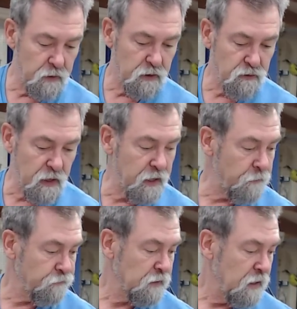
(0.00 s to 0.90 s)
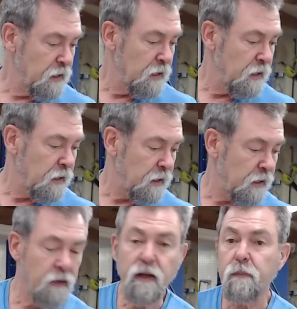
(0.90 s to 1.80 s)
Australia,
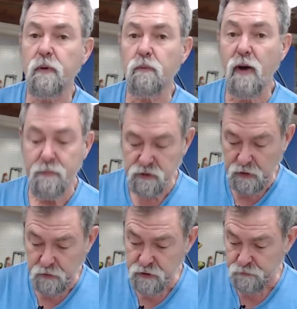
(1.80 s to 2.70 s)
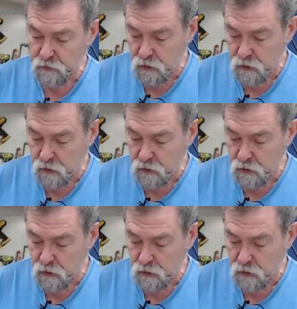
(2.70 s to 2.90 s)
up at Raymond Terrace?